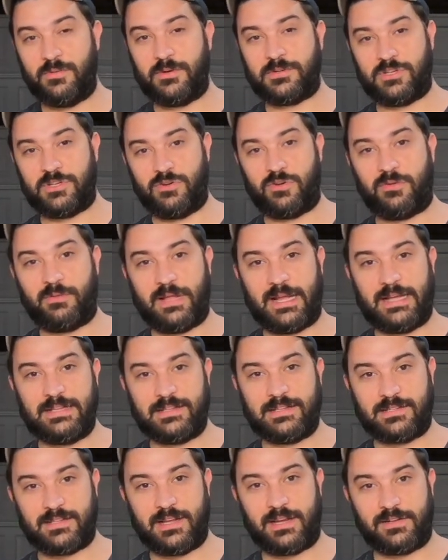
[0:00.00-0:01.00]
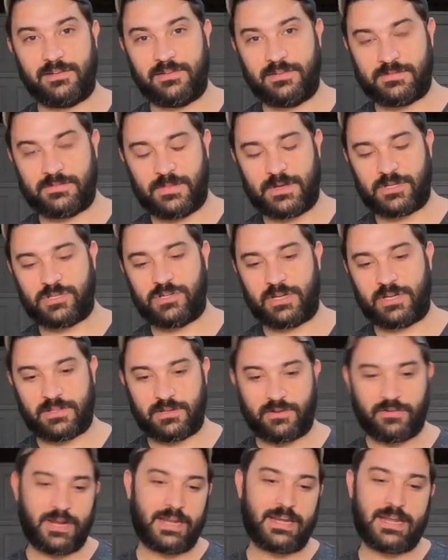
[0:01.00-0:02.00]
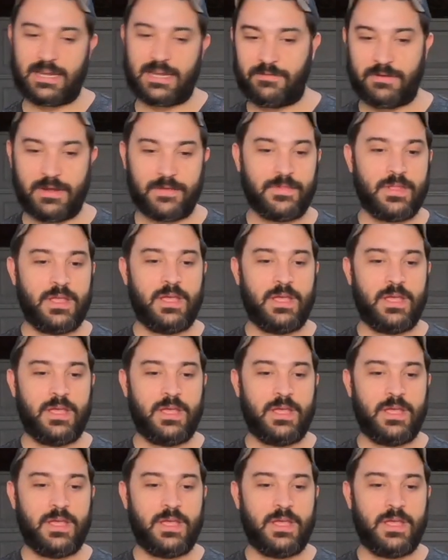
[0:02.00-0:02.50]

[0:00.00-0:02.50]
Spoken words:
a bunch of normalizing cycles, make sure you get the grain. Anyway,